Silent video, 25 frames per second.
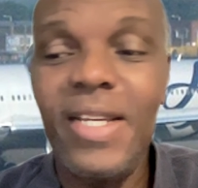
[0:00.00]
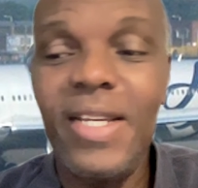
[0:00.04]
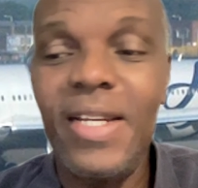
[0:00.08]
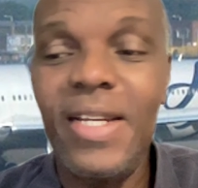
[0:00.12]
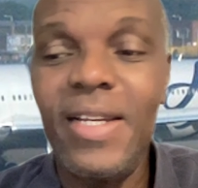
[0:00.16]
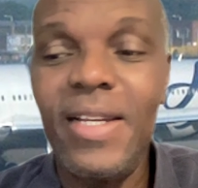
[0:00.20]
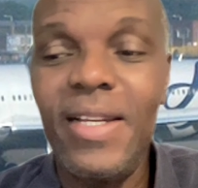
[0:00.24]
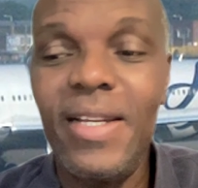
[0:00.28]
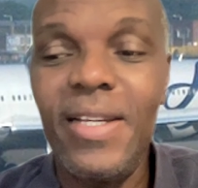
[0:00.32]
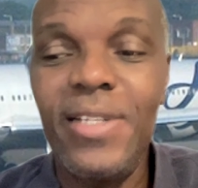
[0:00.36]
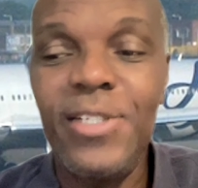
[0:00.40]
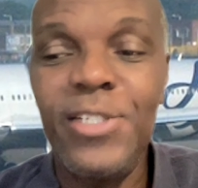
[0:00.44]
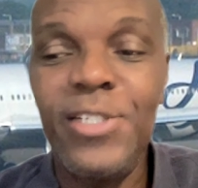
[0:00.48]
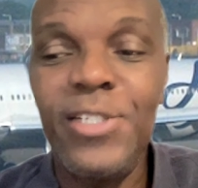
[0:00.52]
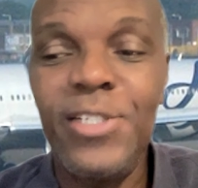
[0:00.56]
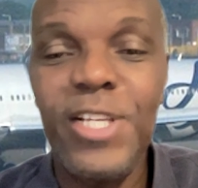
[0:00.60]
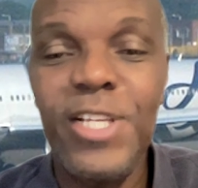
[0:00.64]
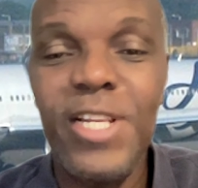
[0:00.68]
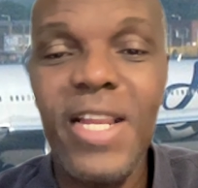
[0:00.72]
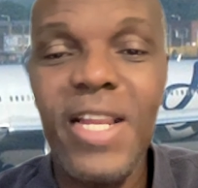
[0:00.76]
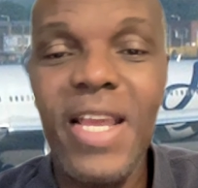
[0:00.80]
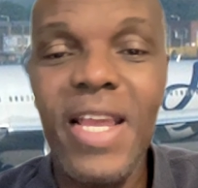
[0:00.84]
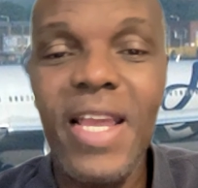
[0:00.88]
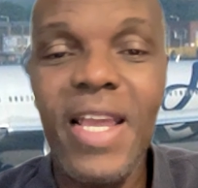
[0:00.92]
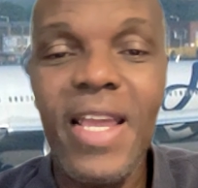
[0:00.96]

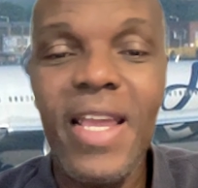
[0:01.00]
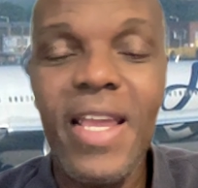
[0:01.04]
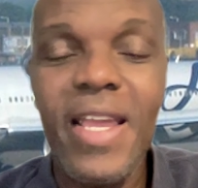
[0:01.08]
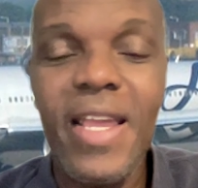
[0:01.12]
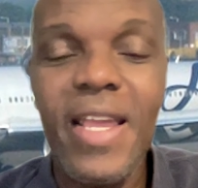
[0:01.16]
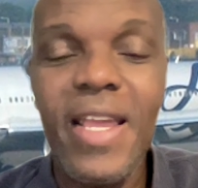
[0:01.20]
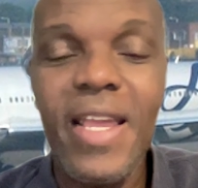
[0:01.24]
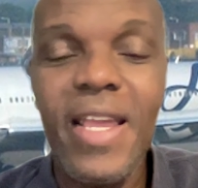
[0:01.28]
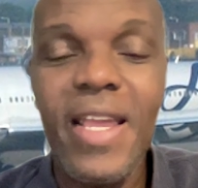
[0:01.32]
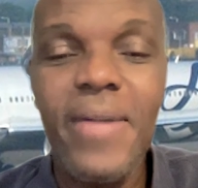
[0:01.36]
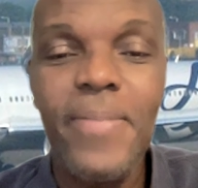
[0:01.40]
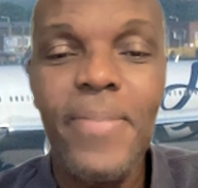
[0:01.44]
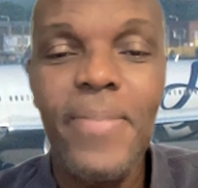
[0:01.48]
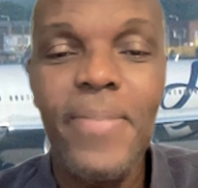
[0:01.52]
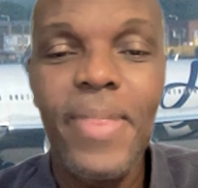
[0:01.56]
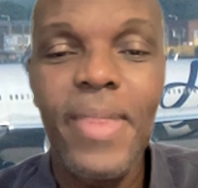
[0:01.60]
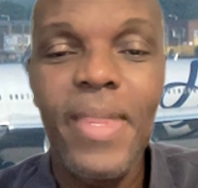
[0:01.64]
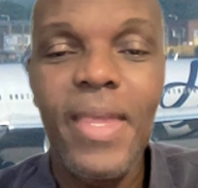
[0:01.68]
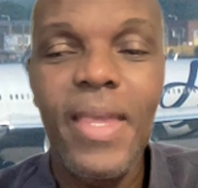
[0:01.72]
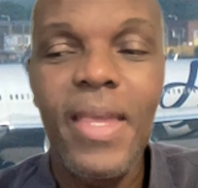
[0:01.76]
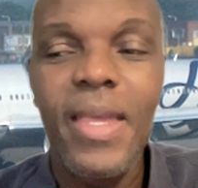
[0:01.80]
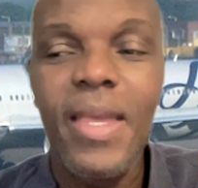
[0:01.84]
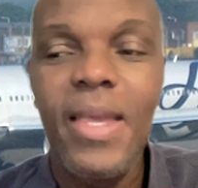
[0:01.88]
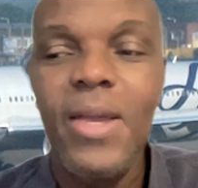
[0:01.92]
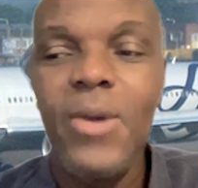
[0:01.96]
Shanae
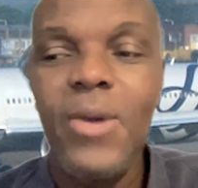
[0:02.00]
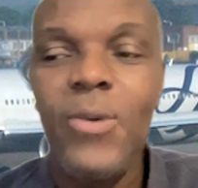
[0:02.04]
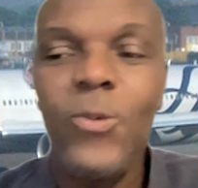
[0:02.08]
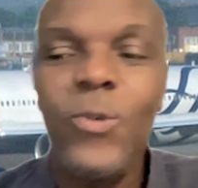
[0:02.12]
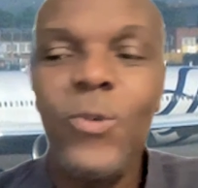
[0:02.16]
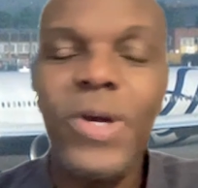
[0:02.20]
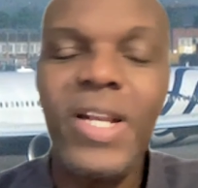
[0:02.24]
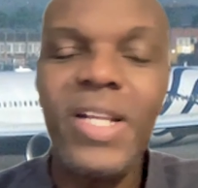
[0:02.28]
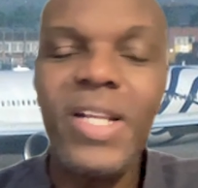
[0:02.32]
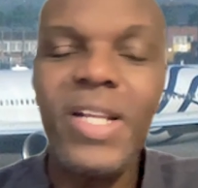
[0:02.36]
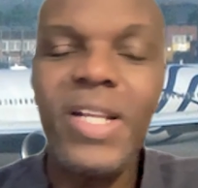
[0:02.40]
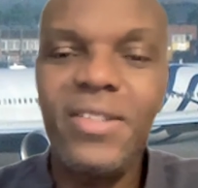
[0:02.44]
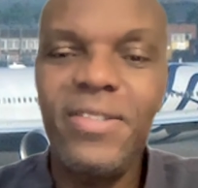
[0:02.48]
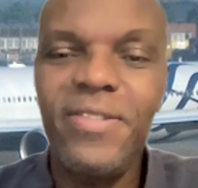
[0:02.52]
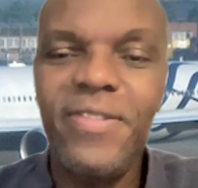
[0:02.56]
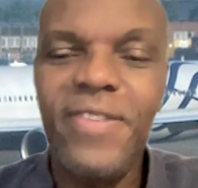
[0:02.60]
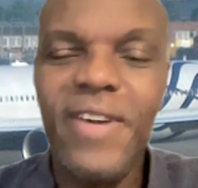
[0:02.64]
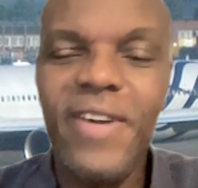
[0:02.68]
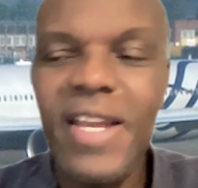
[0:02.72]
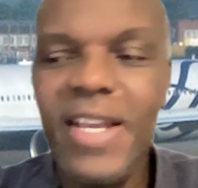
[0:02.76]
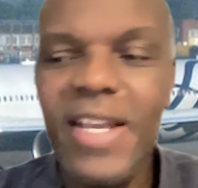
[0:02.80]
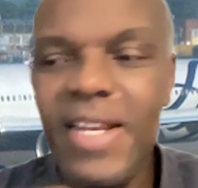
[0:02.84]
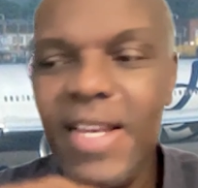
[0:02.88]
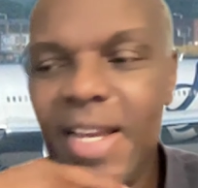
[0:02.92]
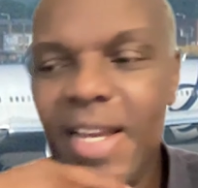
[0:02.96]
wanted to
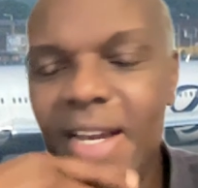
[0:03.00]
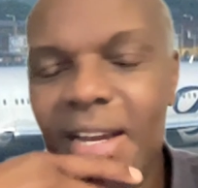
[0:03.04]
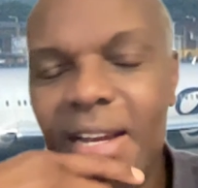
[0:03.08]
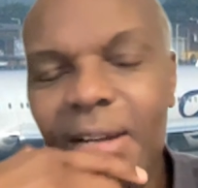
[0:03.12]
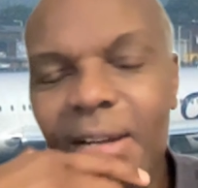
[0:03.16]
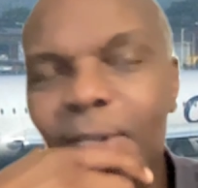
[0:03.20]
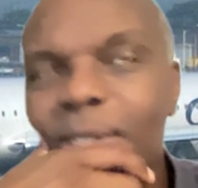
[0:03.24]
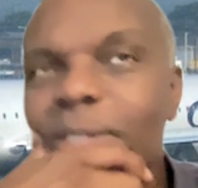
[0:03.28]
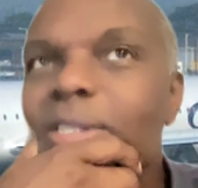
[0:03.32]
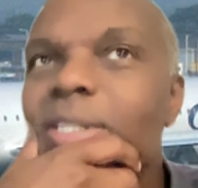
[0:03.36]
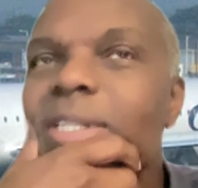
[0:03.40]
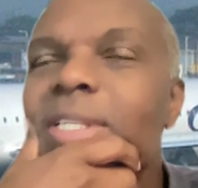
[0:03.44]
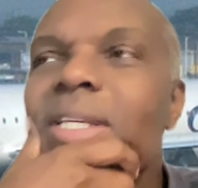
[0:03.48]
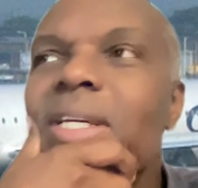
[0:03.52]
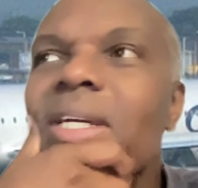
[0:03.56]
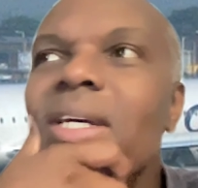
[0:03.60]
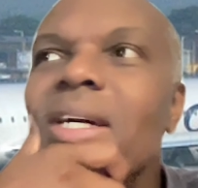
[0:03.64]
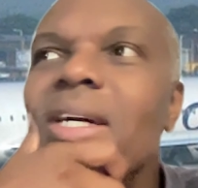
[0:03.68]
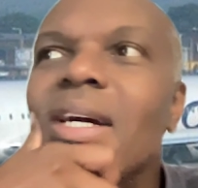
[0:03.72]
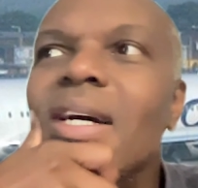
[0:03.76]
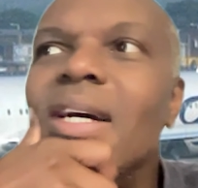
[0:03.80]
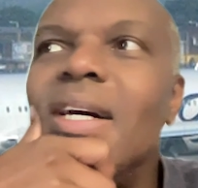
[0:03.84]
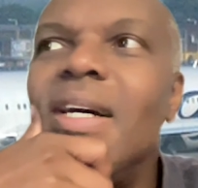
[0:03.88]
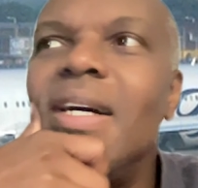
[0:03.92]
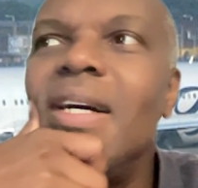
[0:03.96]
find out,
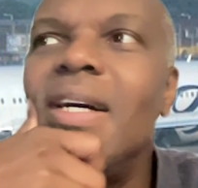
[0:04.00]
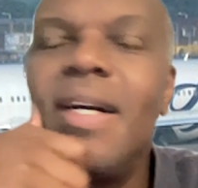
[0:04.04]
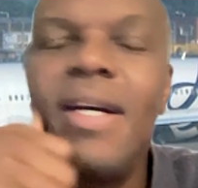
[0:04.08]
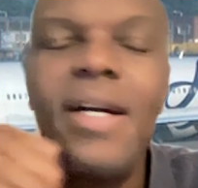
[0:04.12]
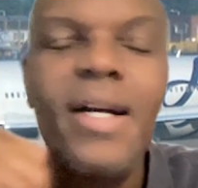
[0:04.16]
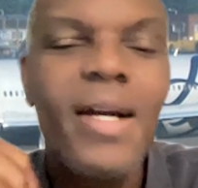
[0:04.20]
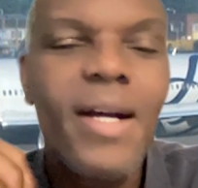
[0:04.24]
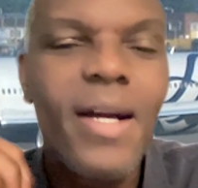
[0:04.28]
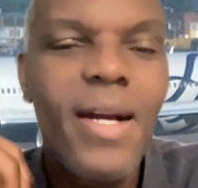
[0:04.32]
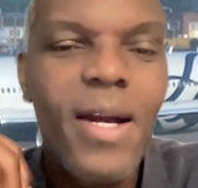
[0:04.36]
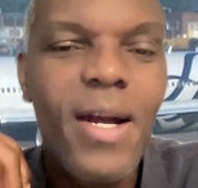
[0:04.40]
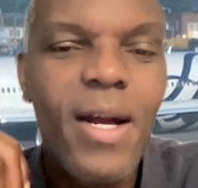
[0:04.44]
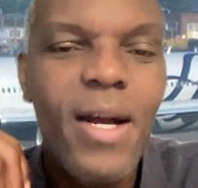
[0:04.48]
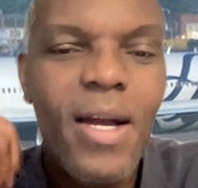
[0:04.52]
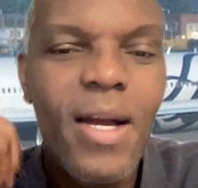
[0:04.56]
and